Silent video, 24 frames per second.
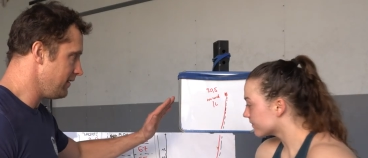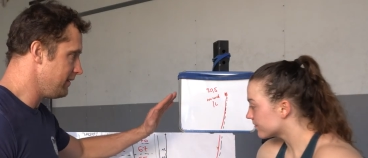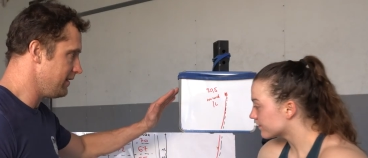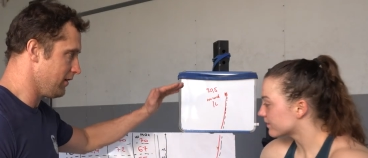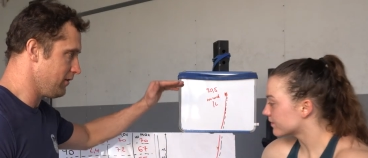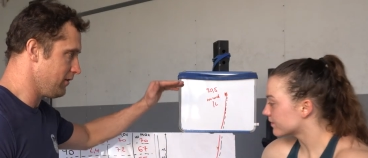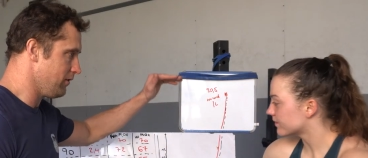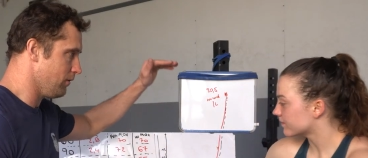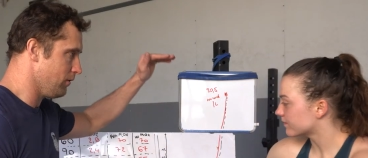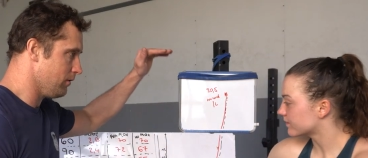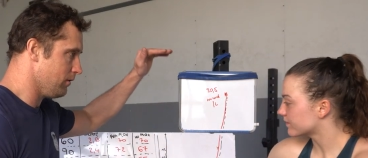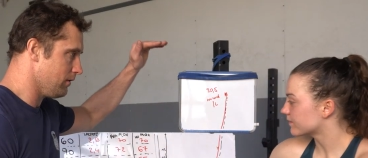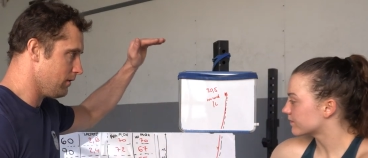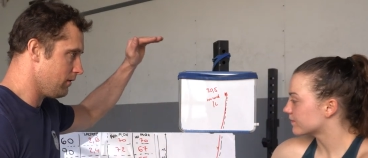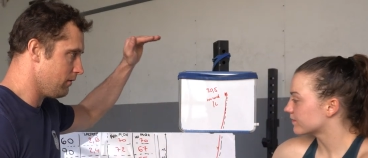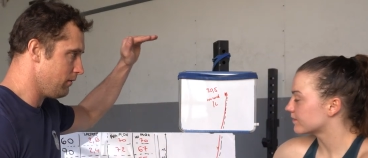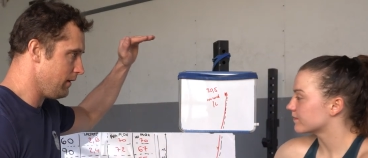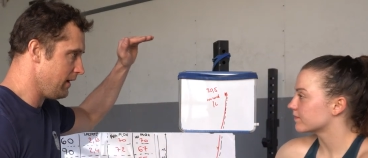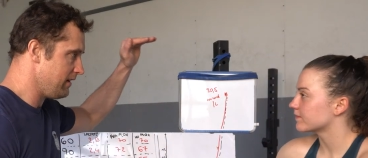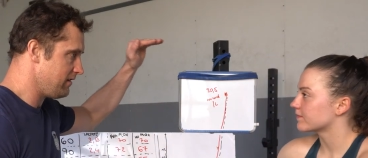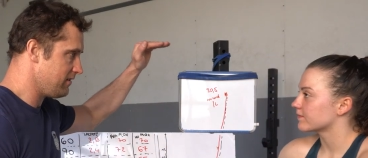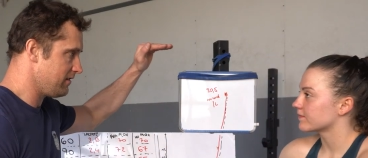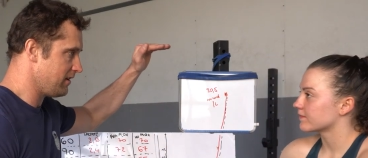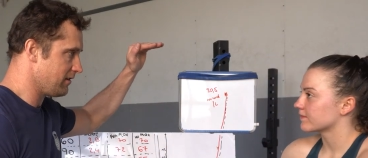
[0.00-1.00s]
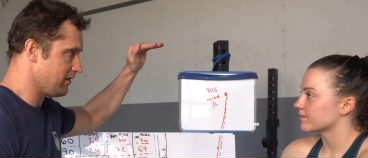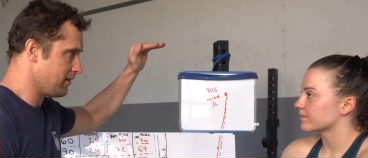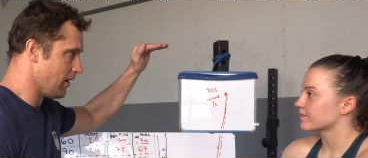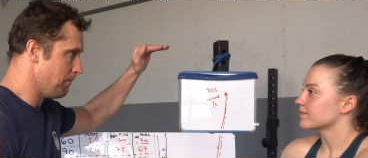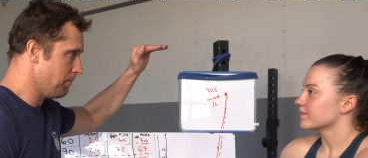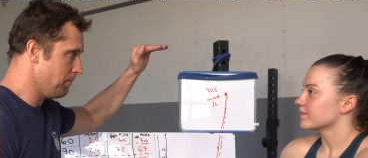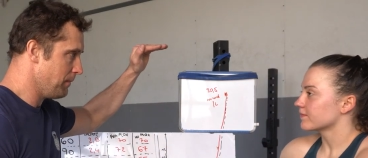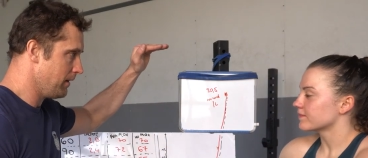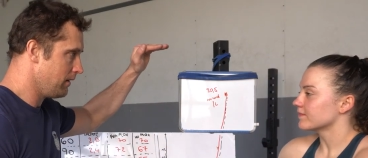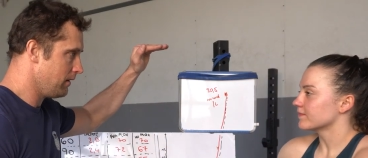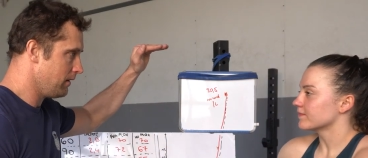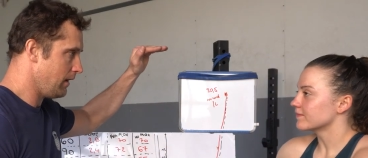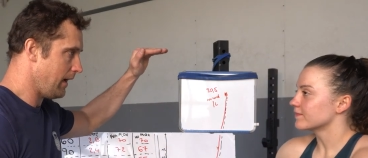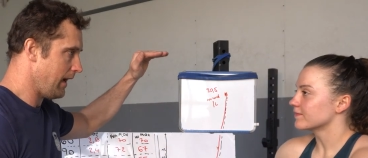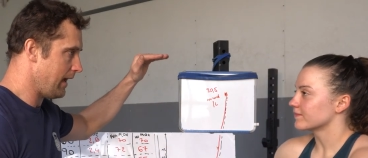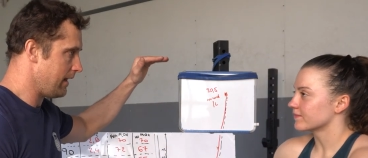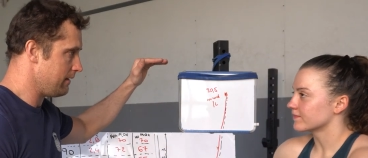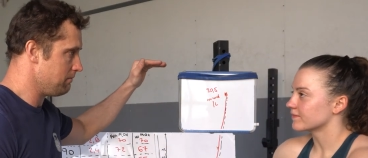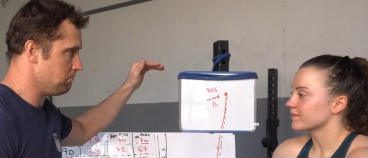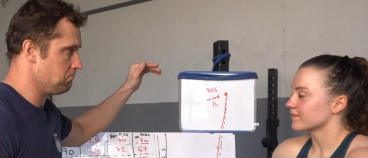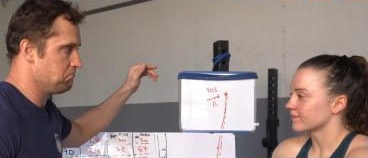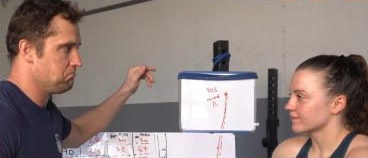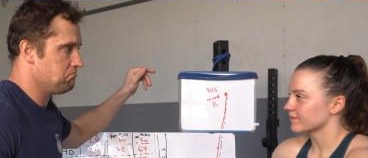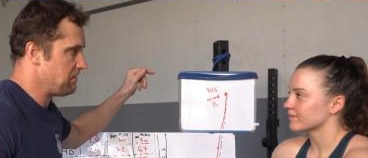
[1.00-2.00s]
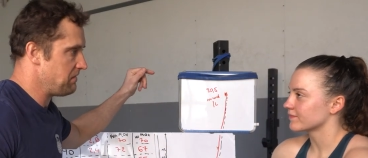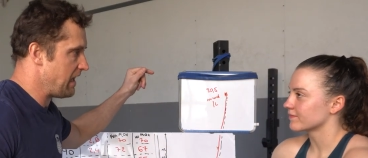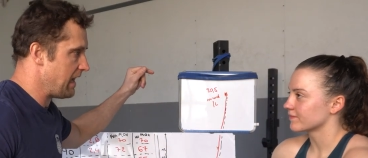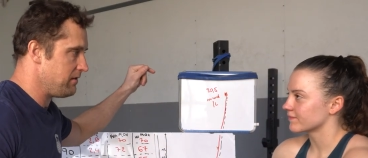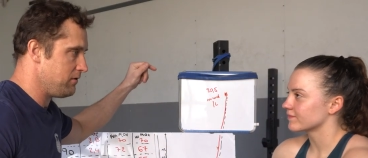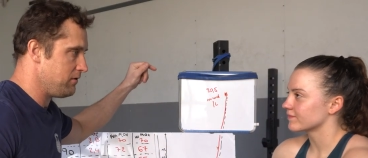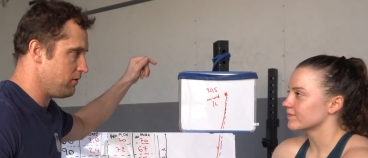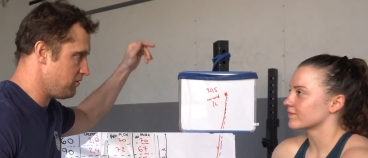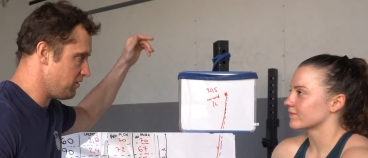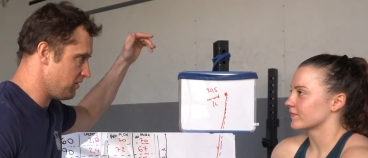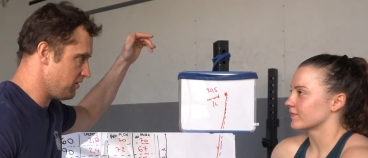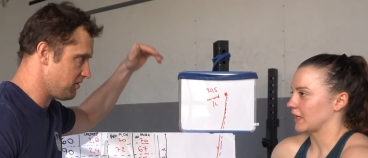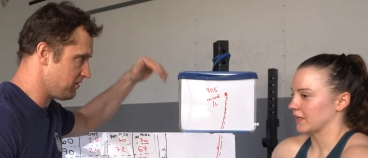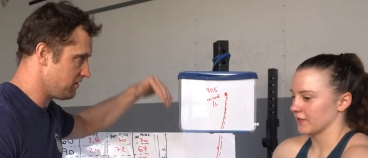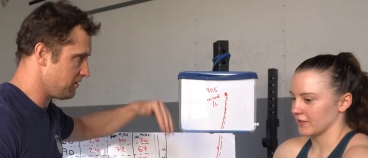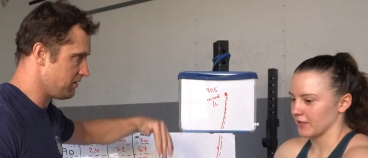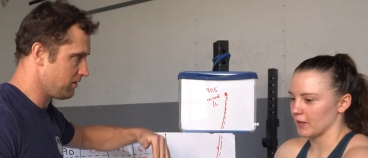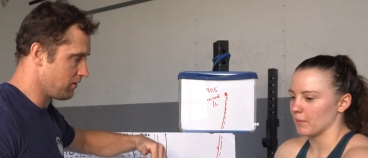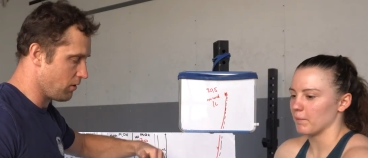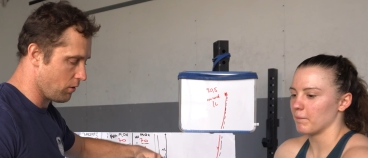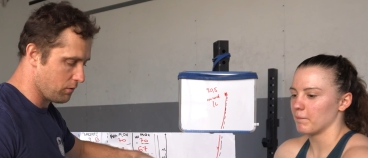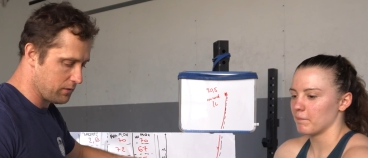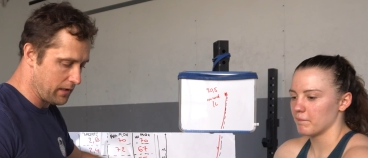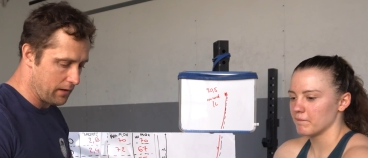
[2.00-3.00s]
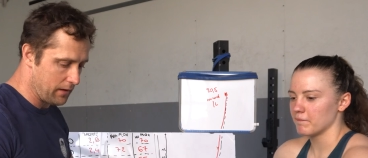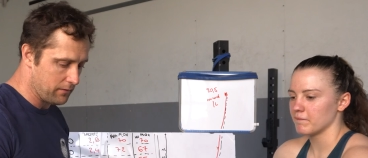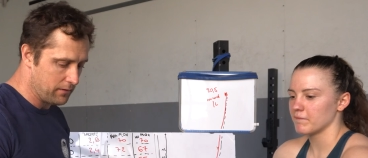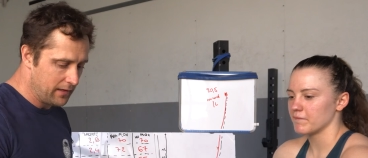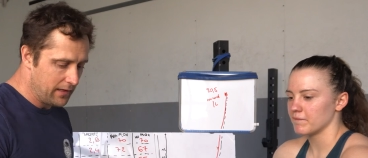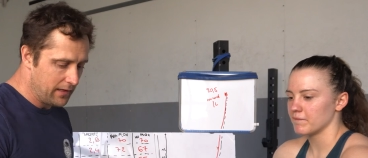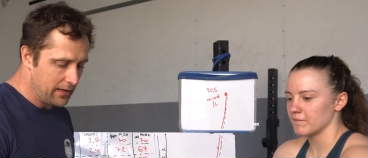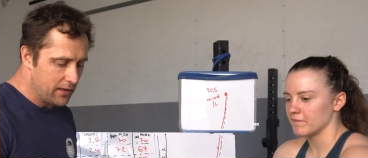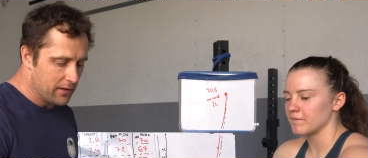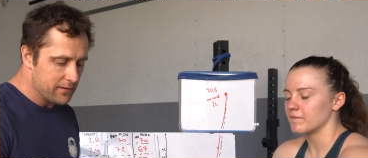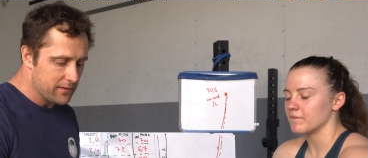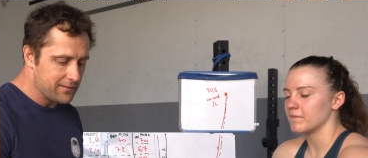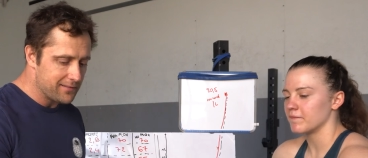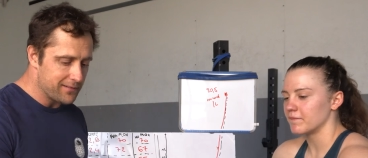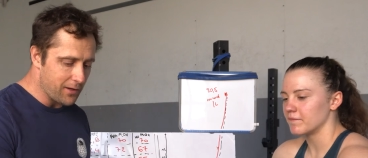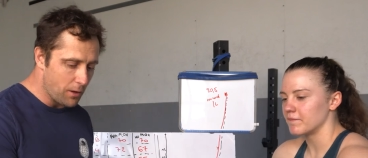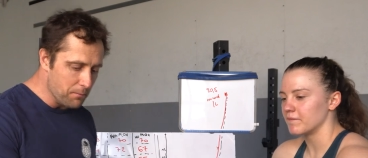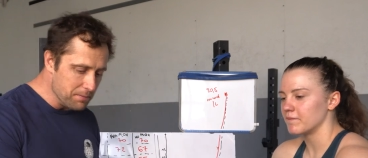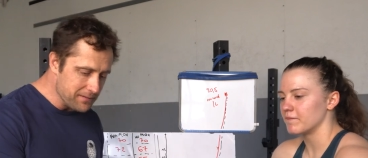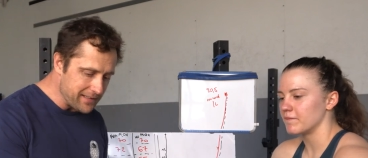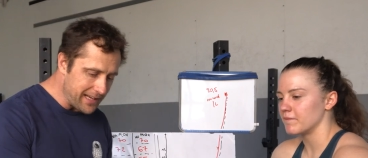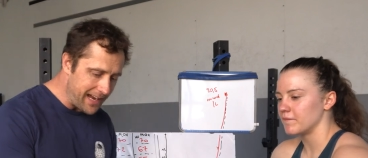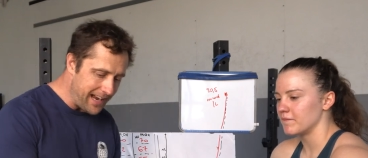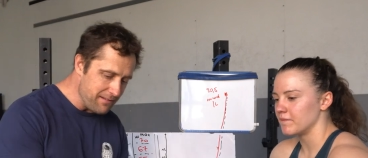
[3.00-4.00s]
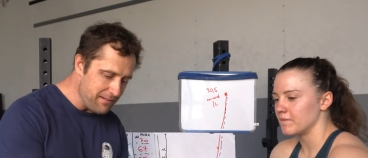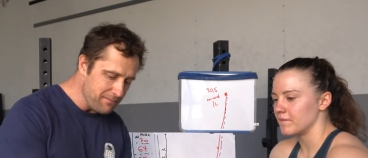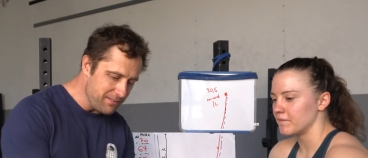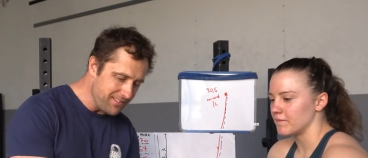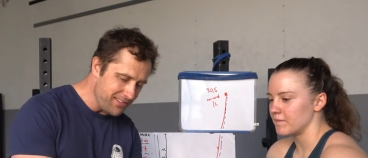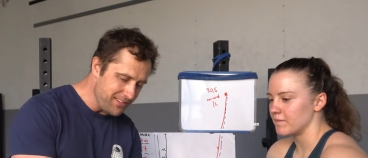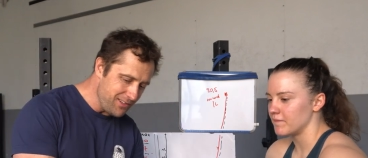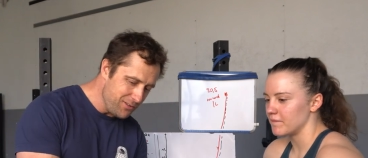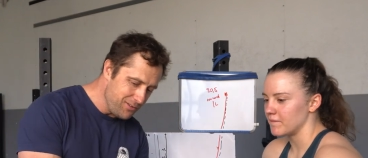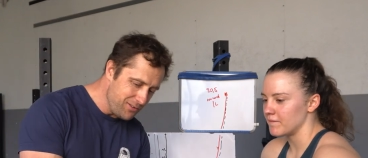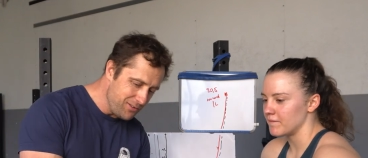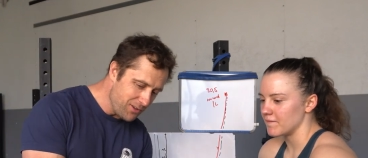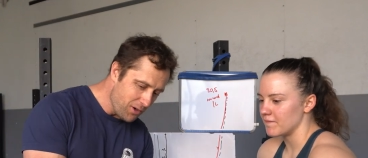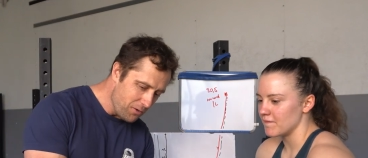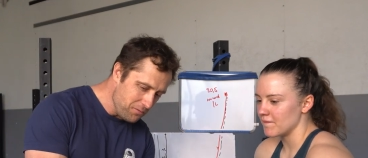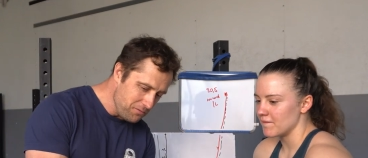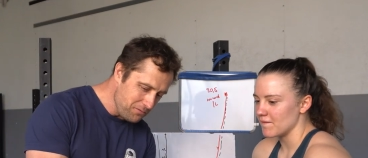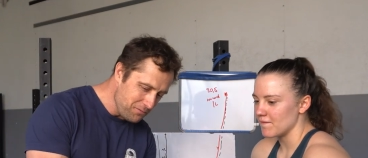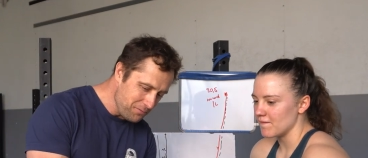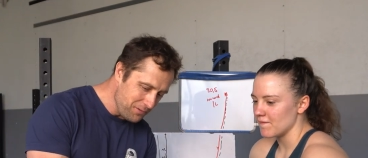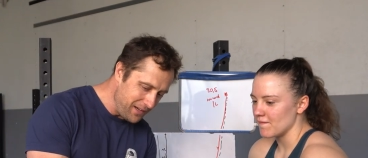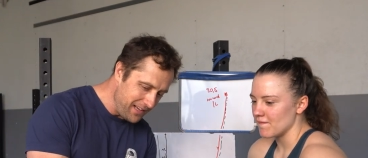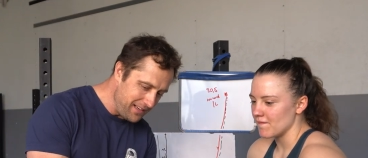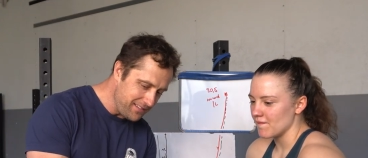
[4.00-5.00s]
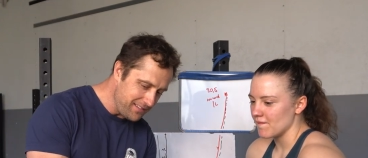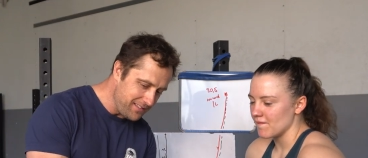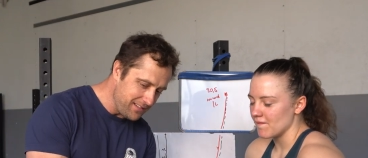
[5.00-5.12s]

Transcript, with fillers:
Speaker 1: until you reach the top. And then you just yeah. go down. Sometimes you don't really